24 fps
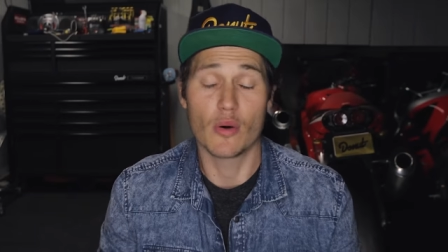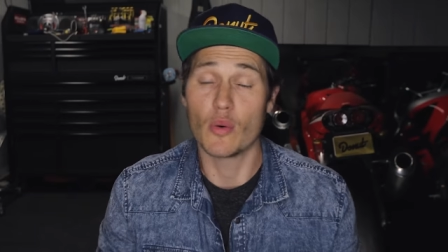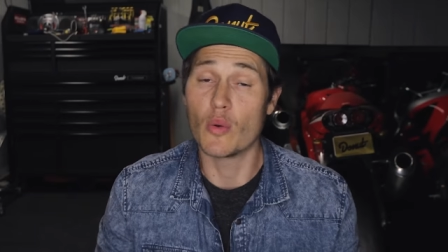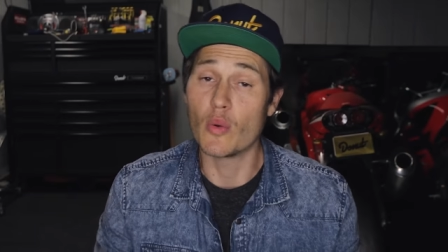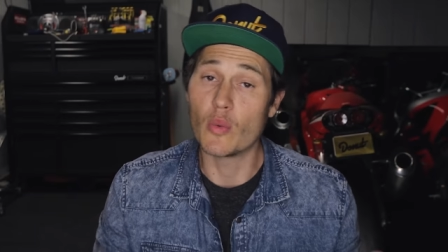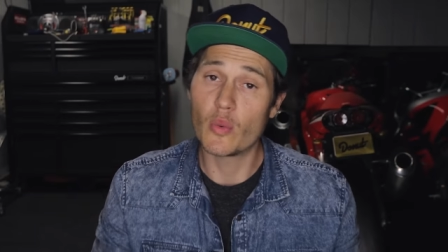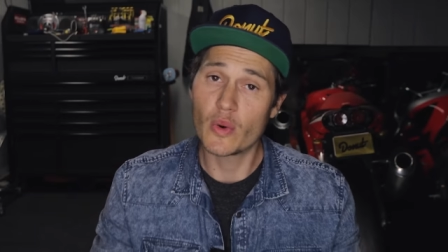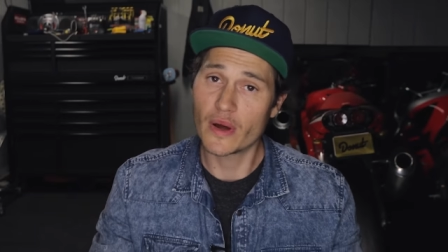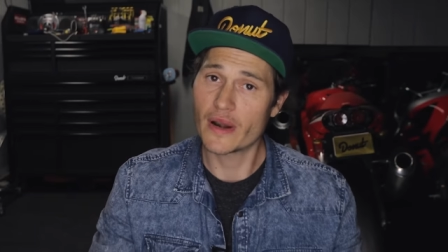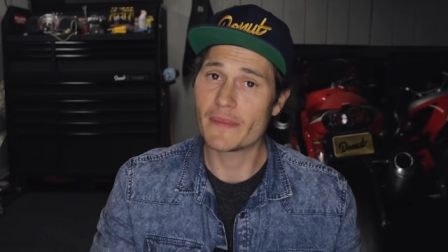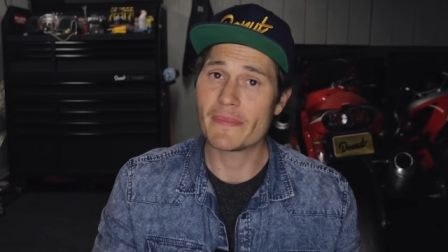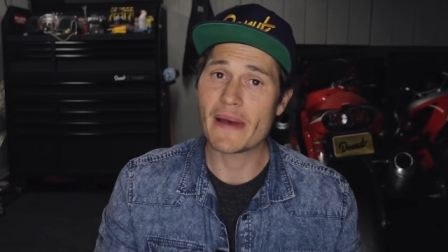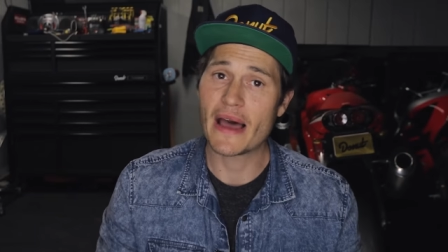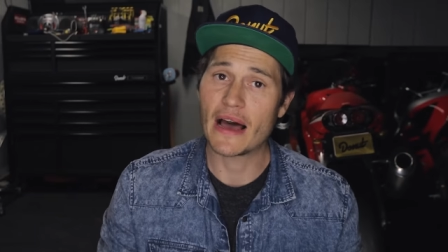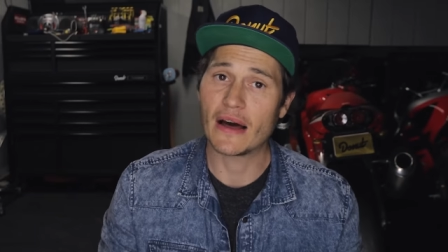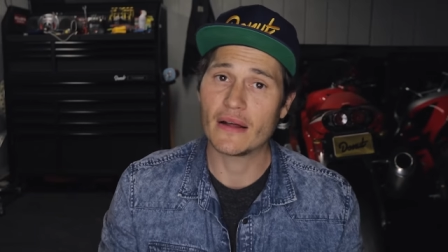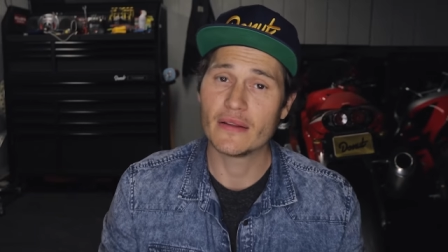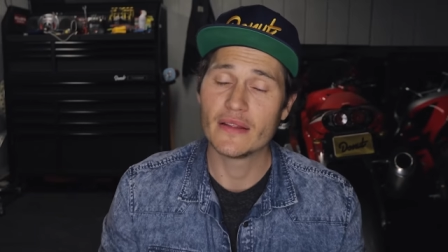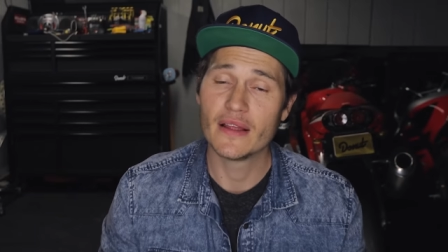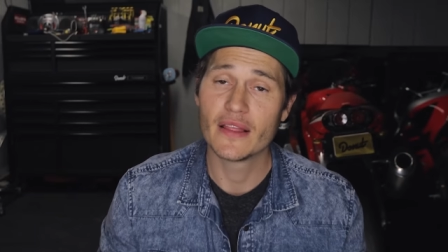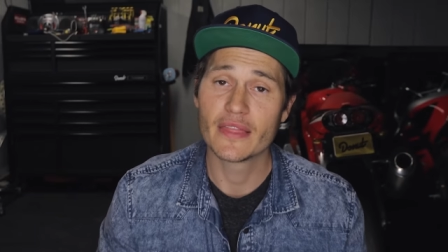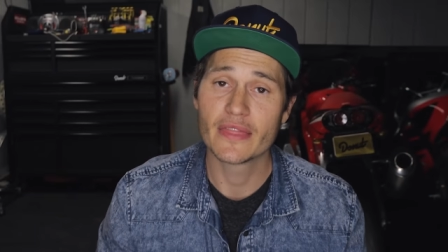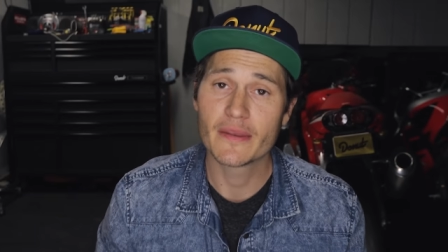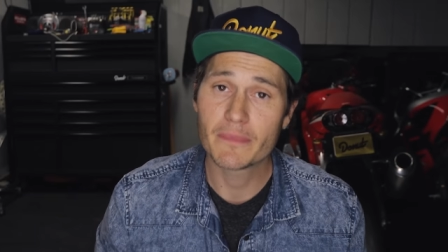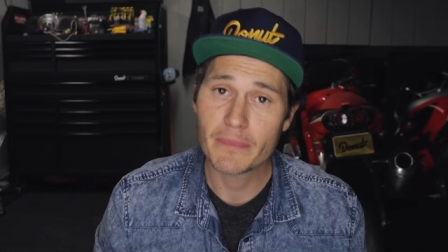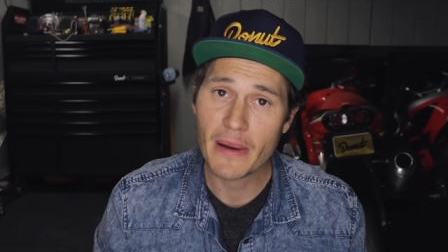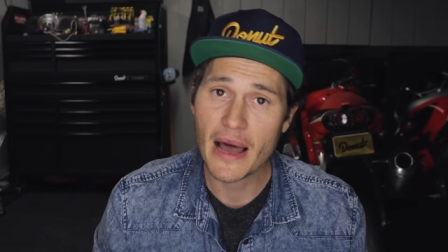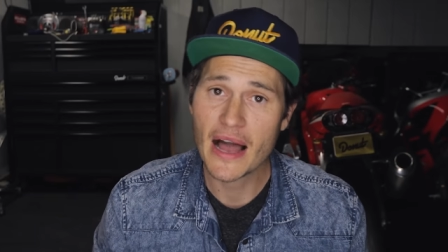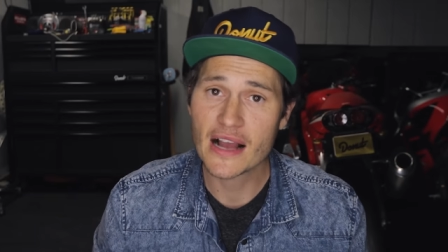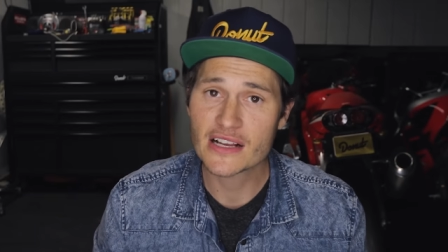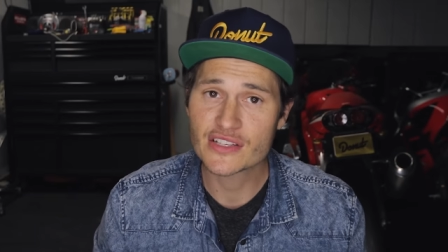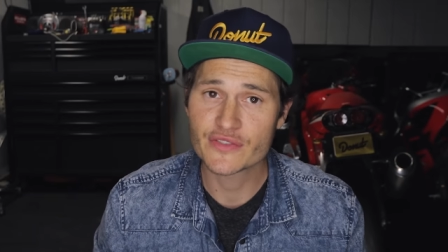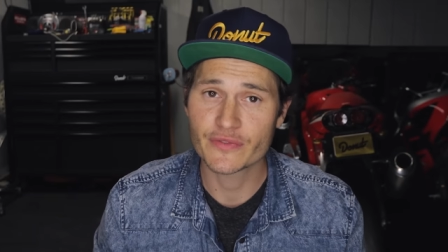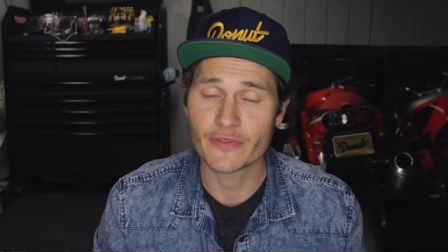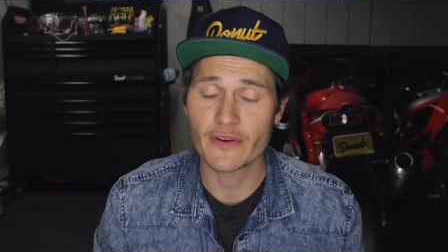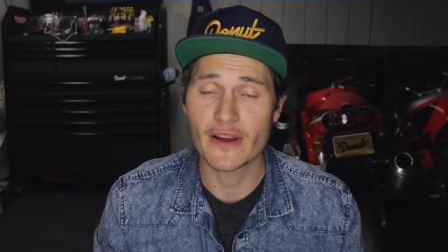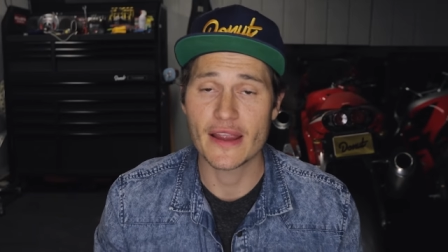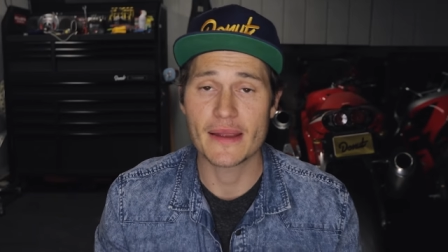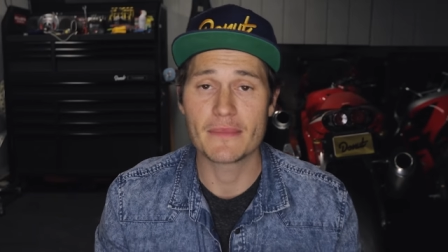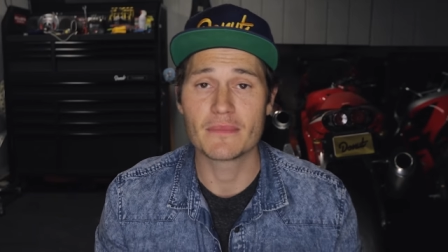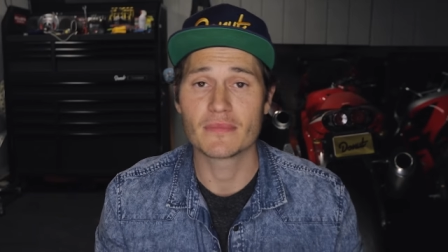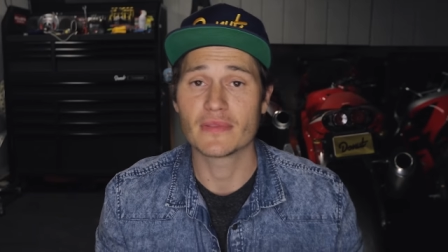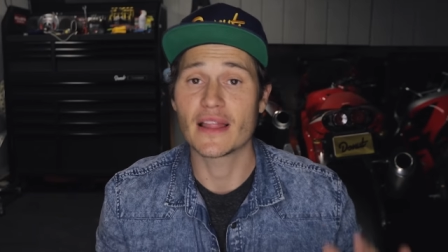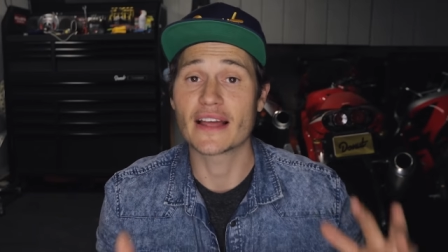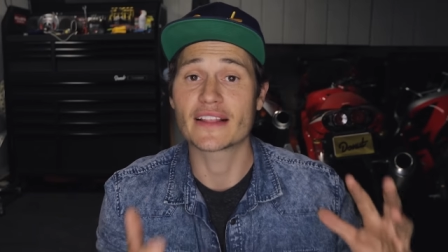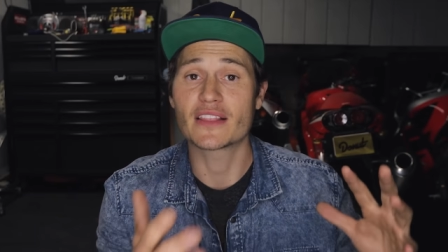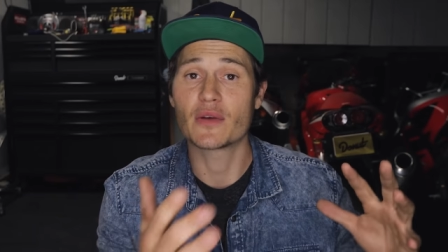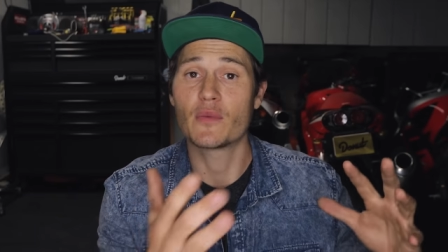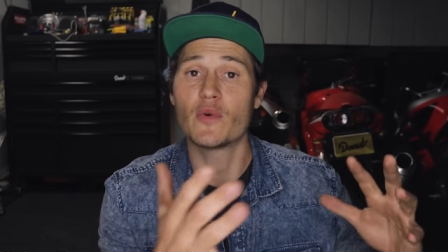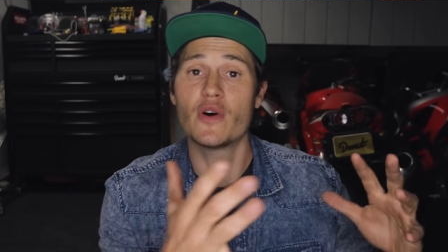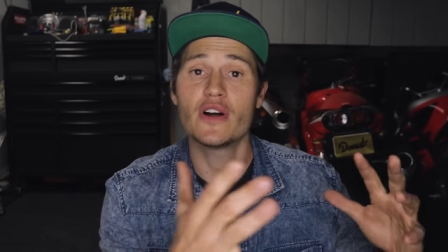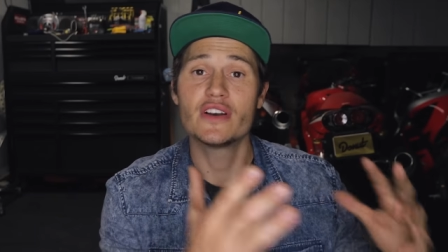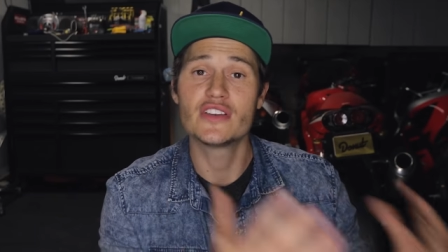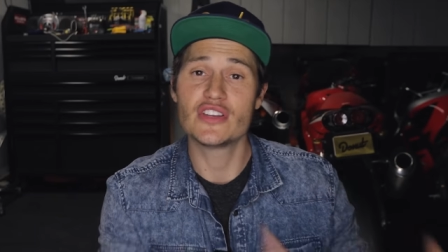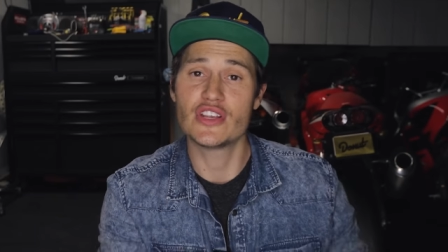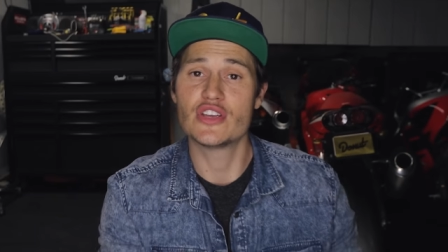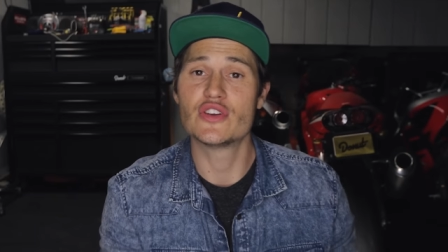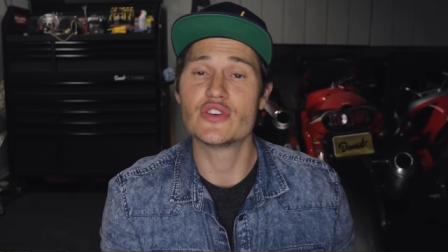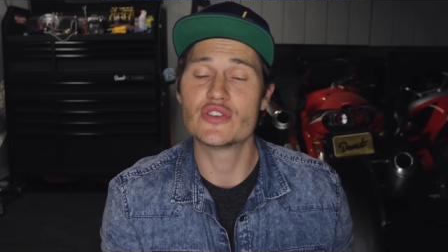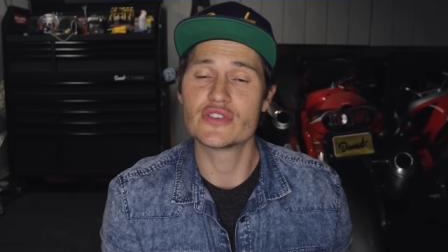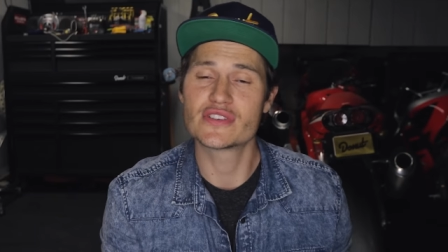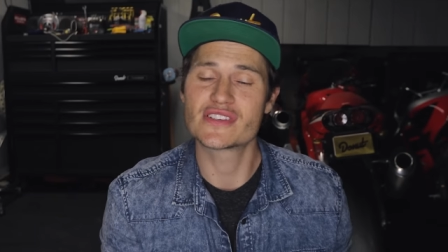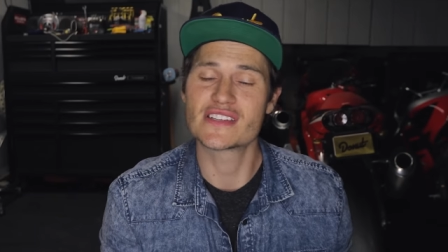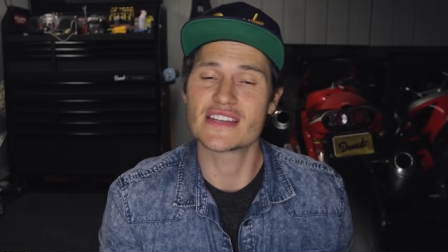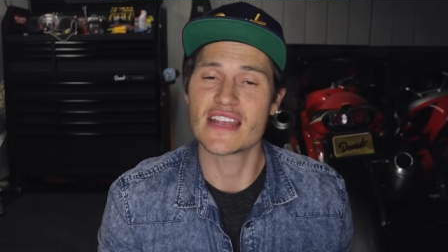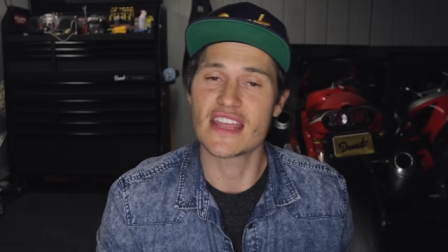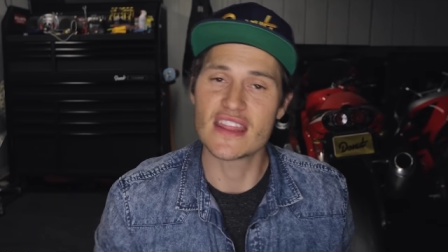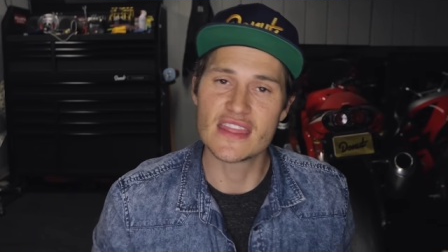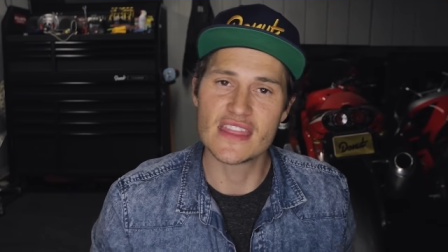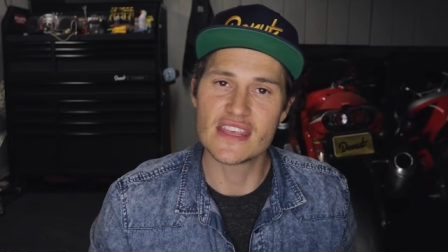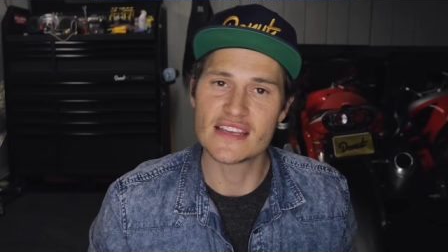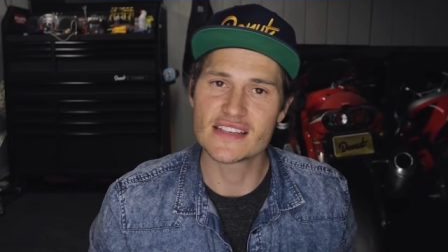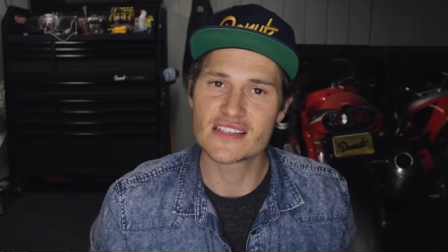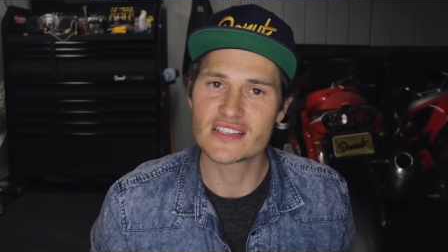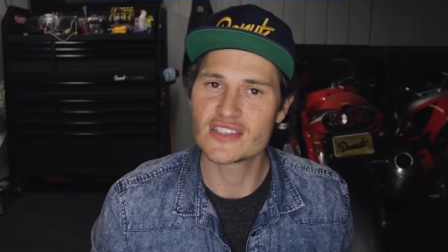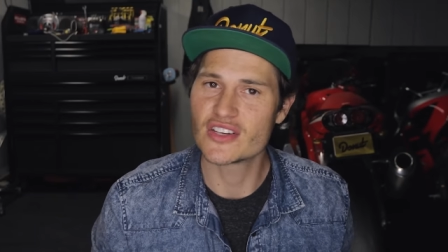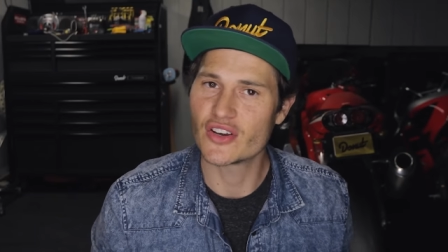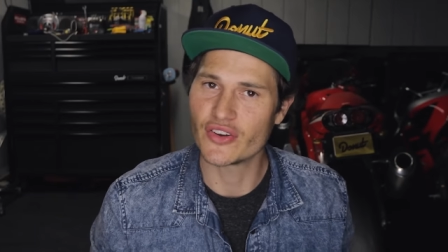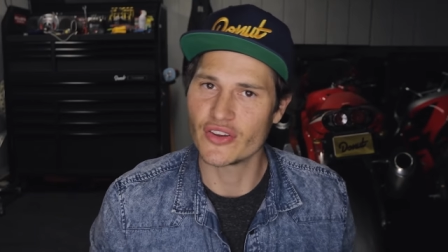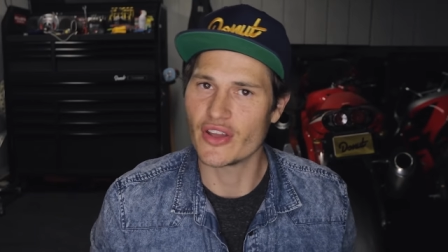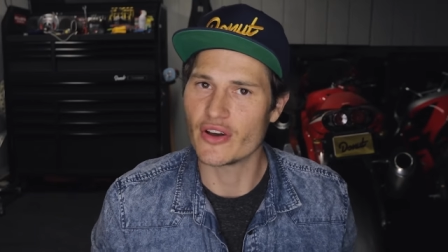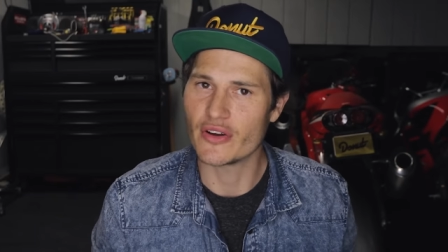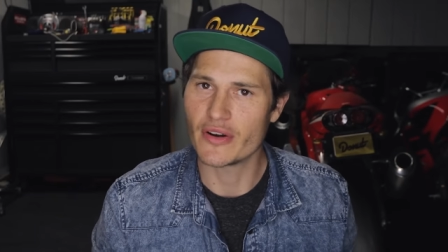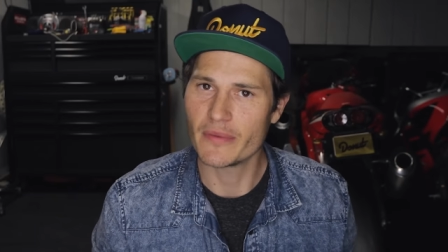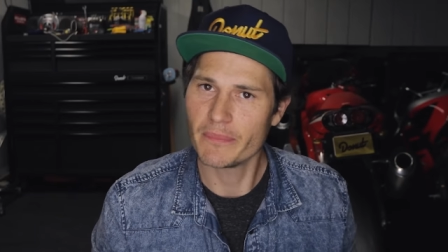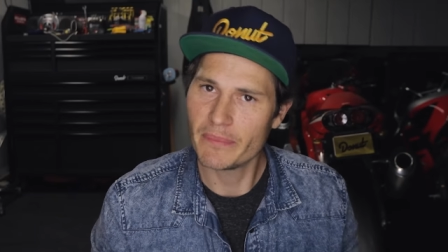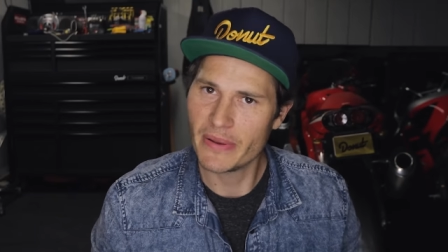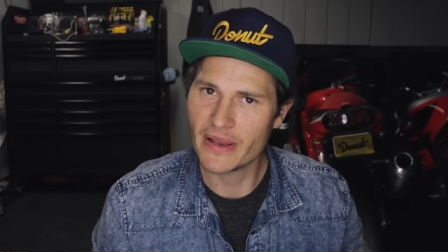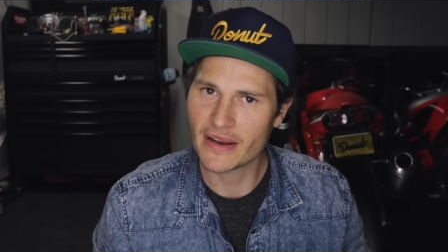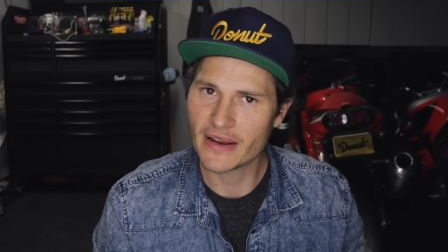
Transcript: Well, what about the box frame like the one used in this Toyota